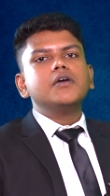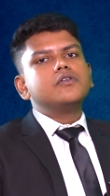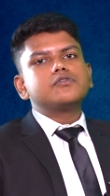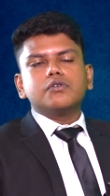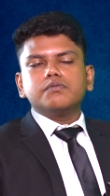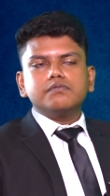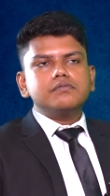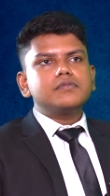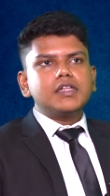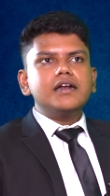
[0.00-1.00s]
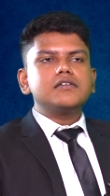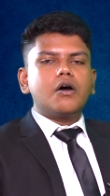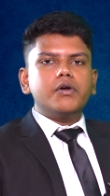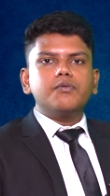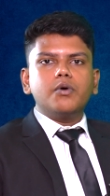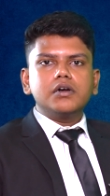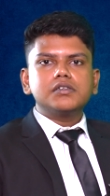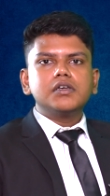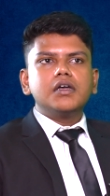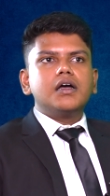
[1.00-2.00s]
so that is how it
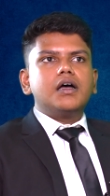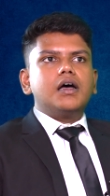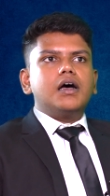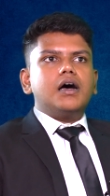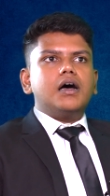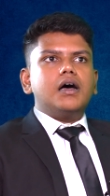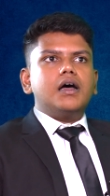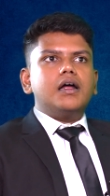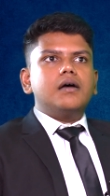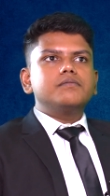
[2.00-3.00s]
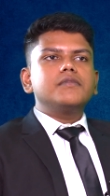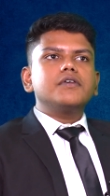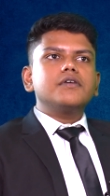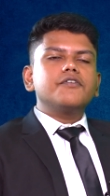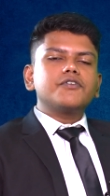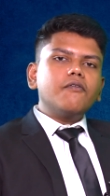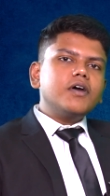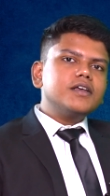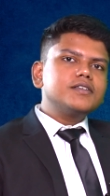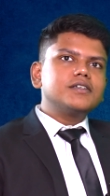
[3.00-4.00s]
works uh, if
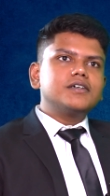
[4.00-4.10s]
someone is